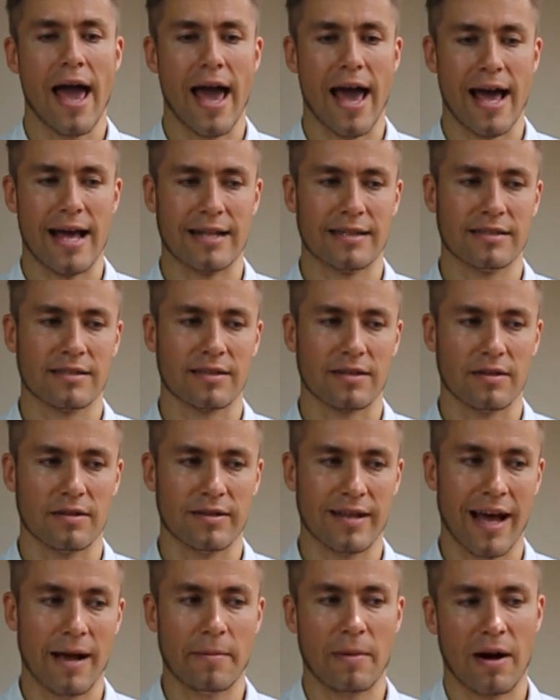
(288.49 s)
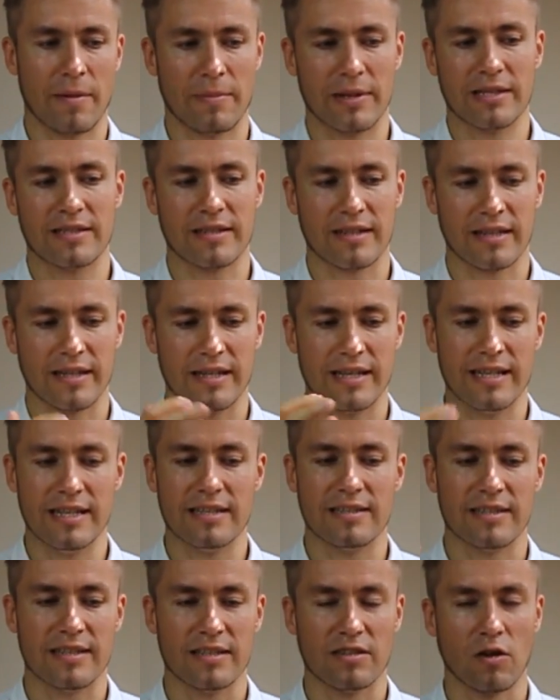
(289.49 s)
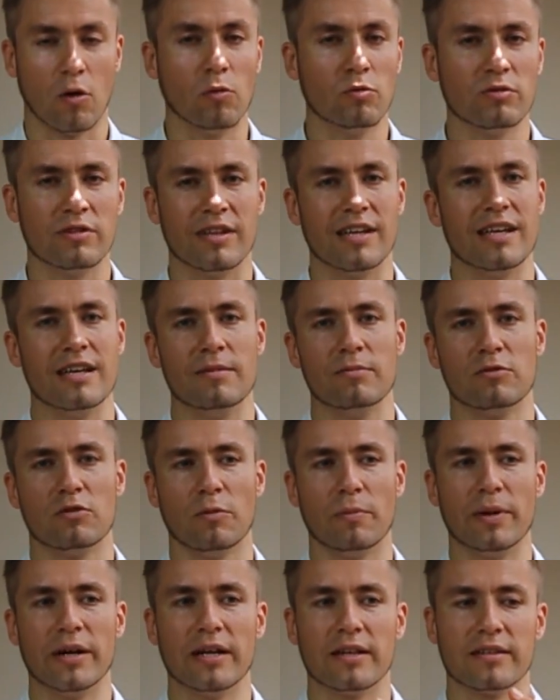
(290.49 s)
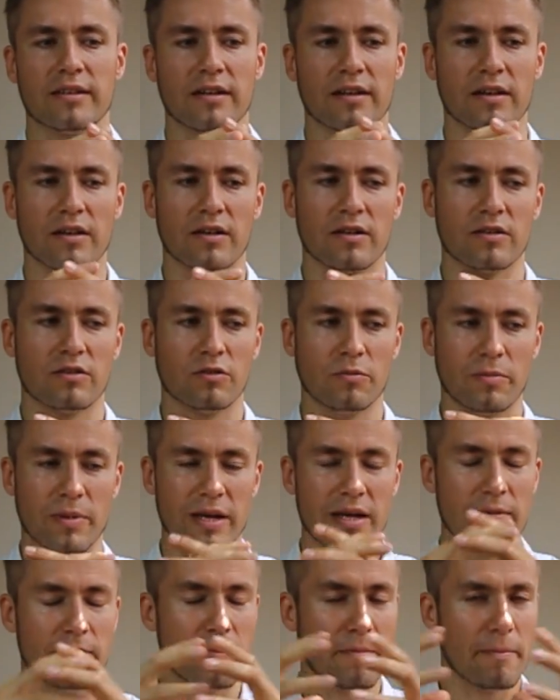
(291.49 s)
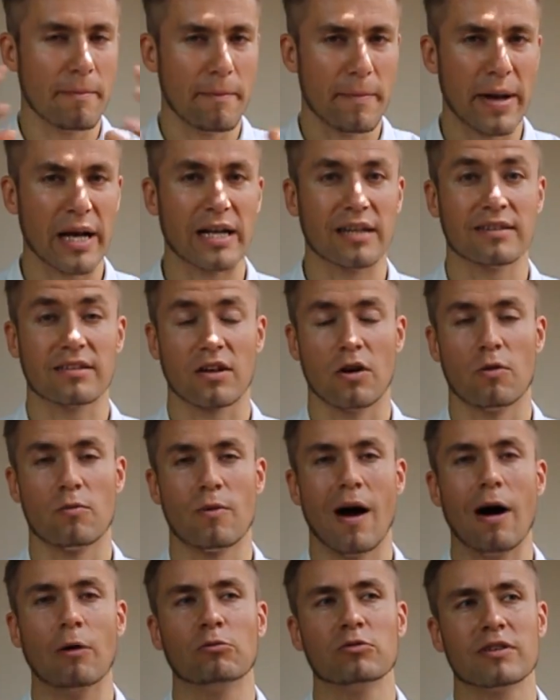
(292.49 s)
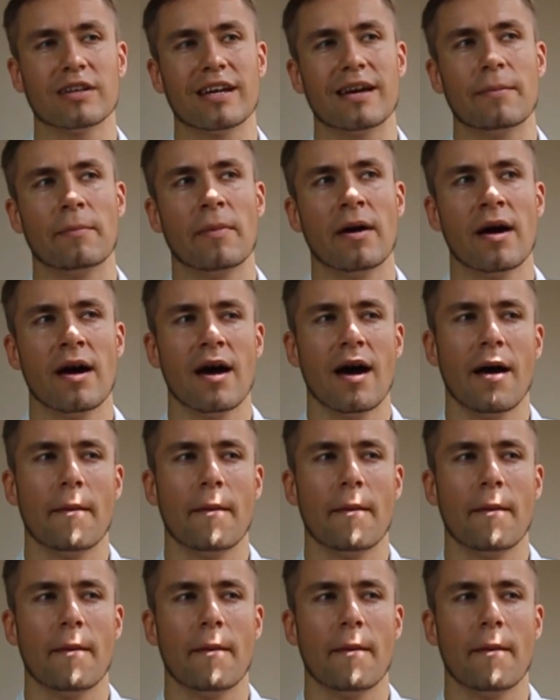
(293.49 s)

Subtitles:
and Neymar basically needs his own team to build to be built around him.